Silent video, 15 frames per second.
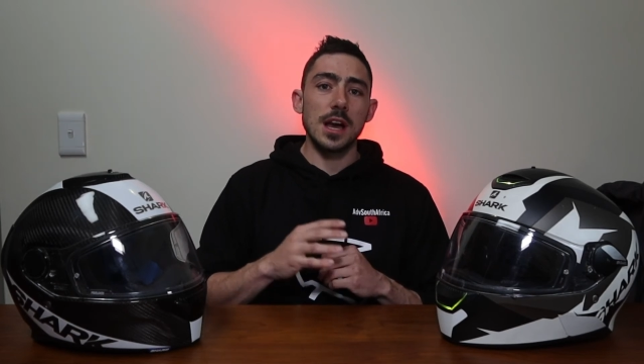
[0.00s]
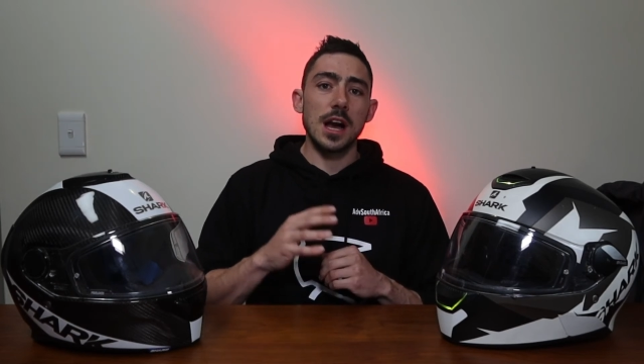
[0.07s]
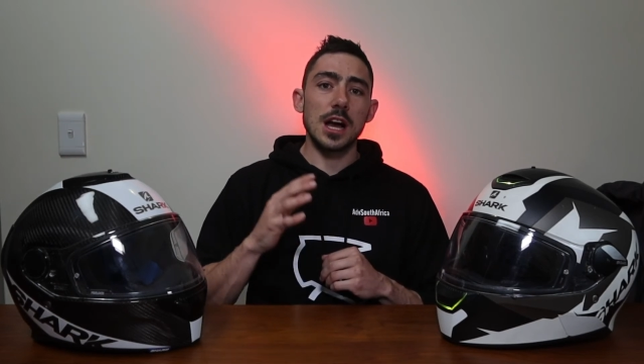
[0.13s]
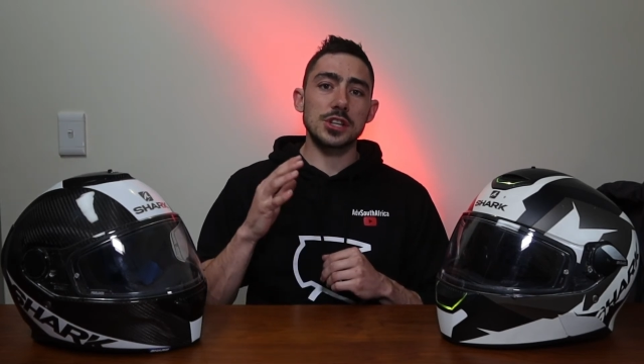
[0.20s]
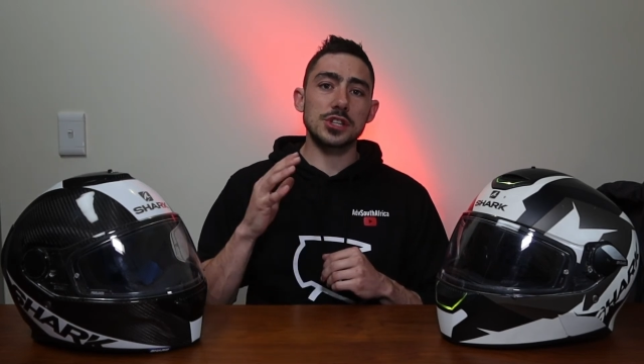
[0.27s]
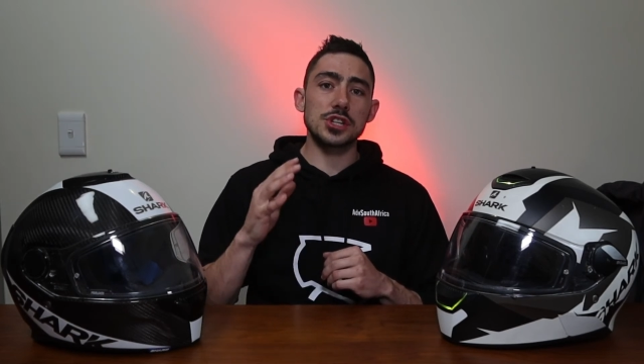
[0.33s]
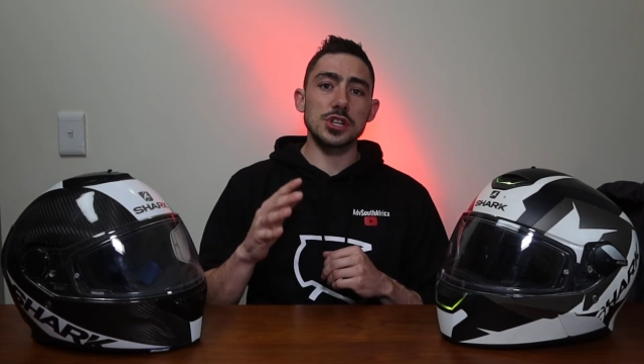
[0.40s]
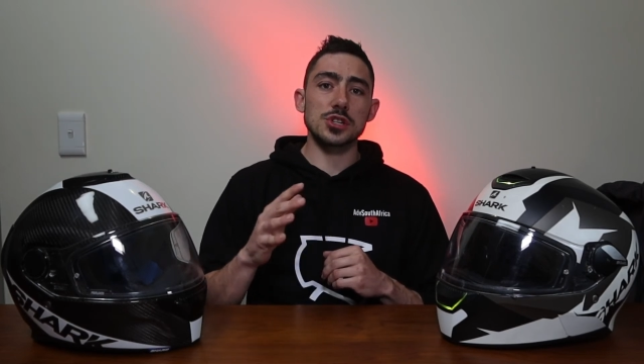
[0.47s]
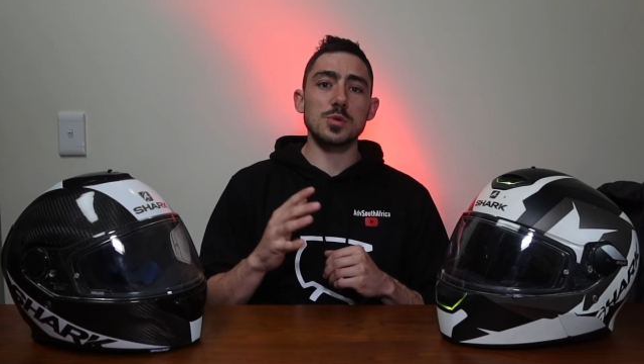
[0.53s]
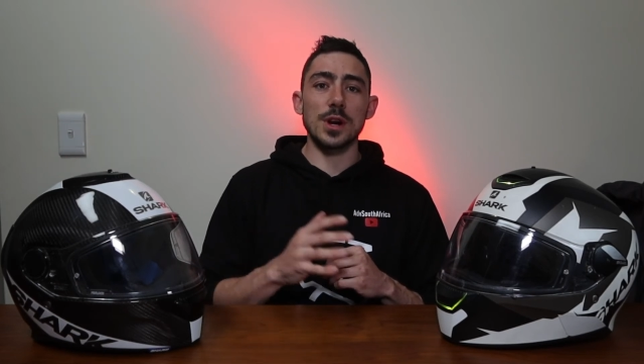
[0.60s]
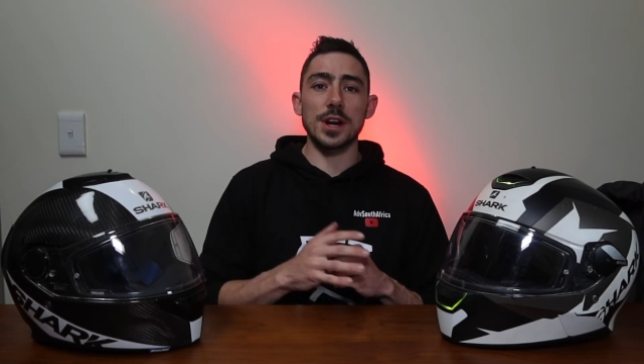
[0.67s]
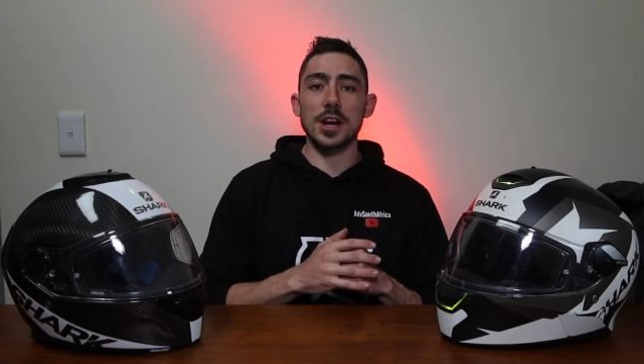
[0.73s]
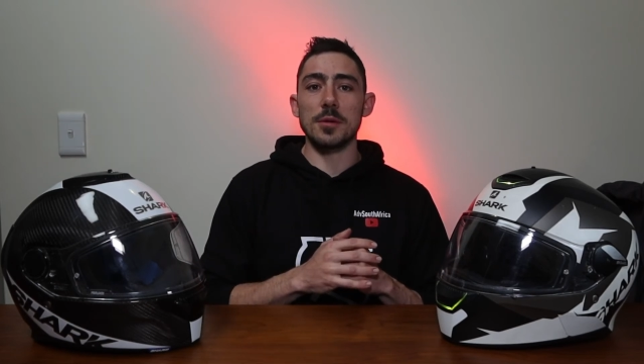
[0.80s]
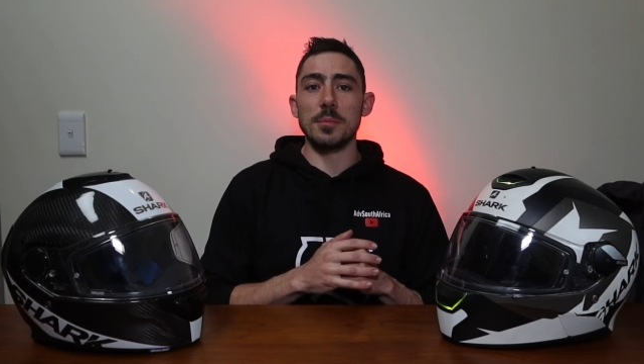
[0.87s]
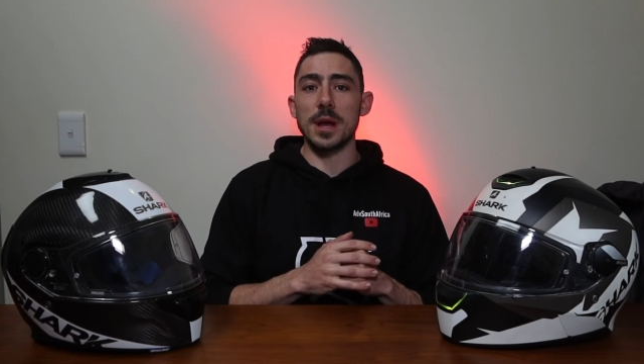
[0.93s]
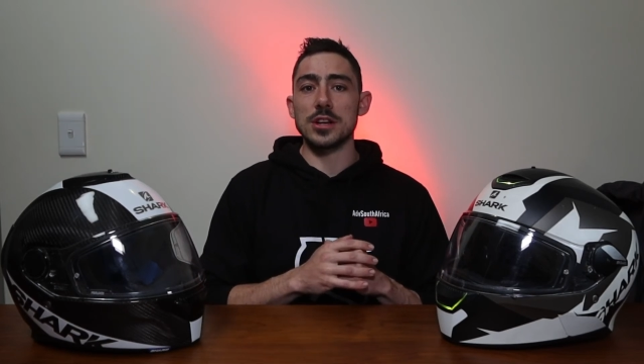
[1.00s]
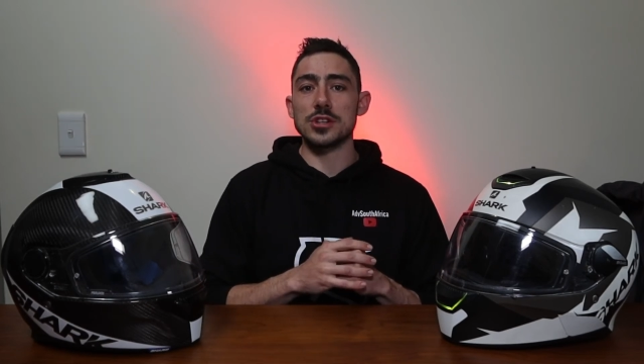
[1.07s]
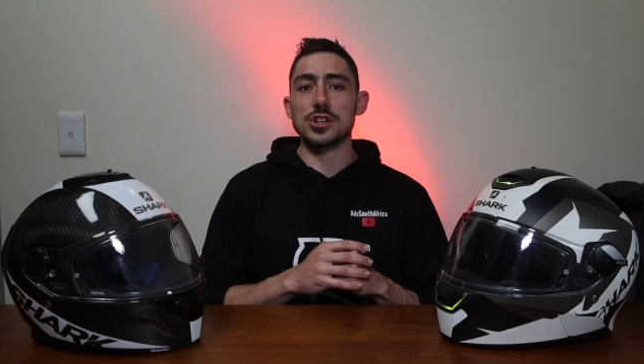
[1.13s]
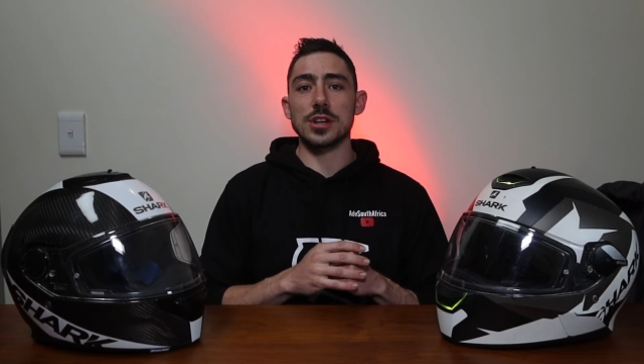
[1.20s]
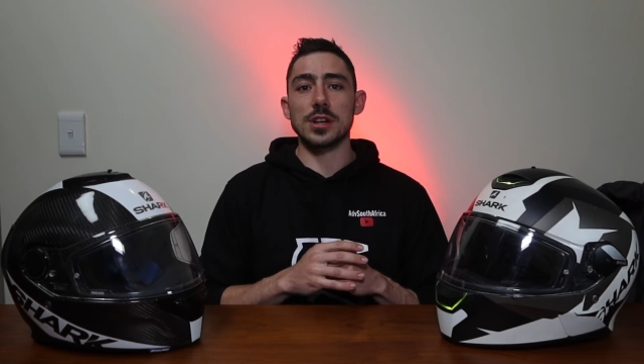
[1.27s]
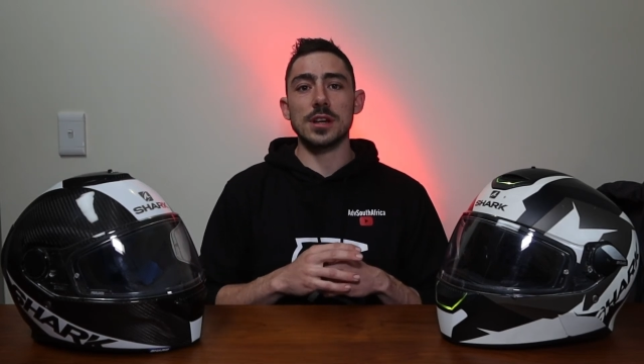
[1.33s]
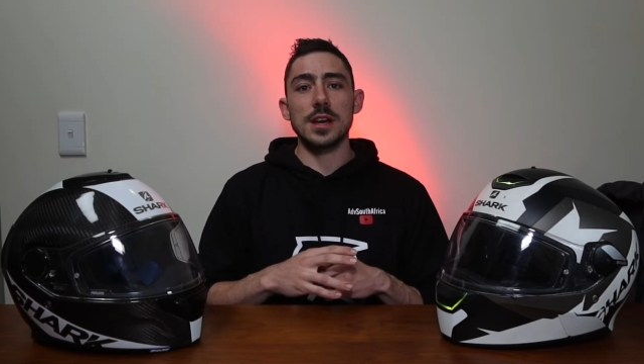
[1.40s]
I just wanted to
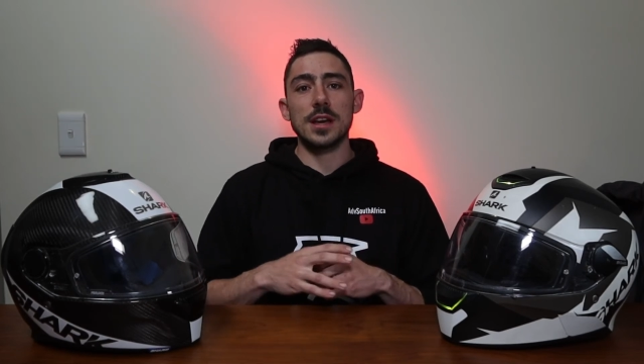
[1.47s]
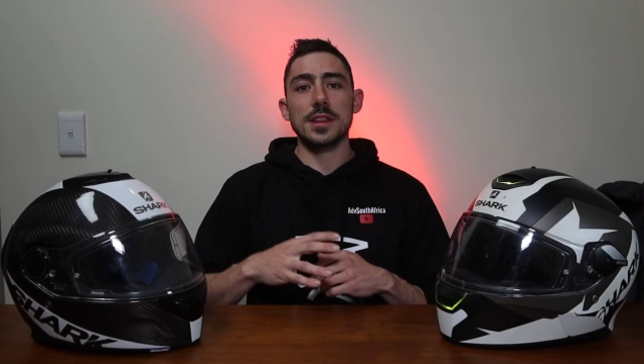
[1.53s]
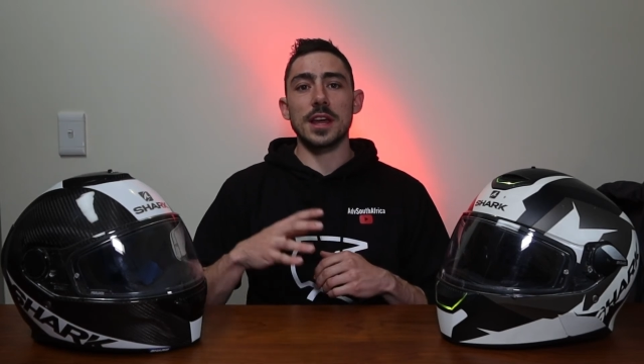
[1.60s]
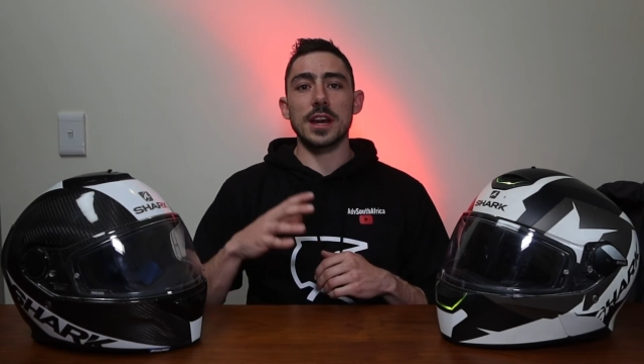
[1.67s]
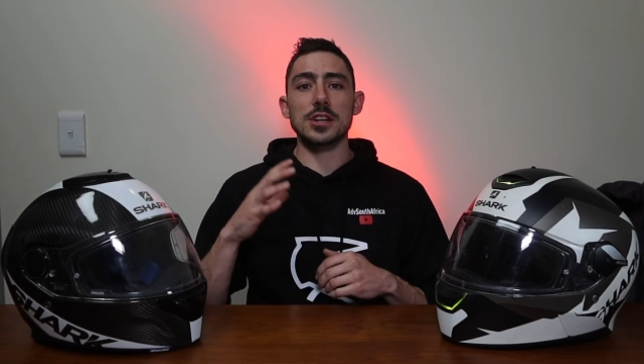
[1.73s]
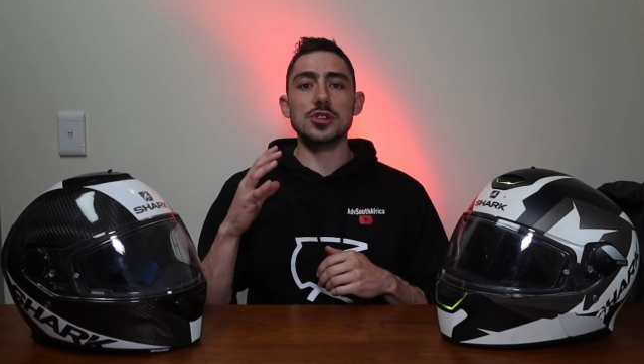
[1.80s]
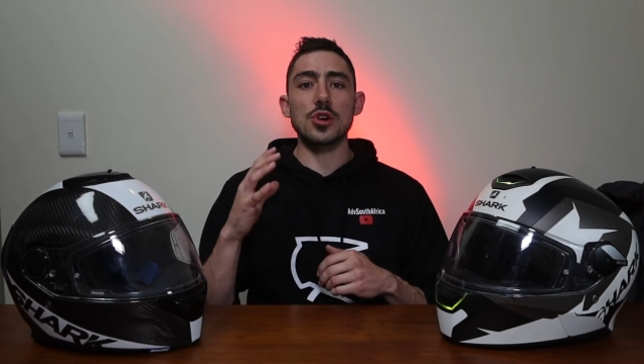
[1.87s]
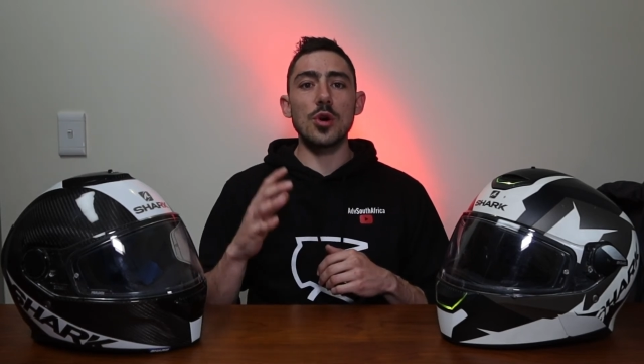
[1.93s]
mention that it's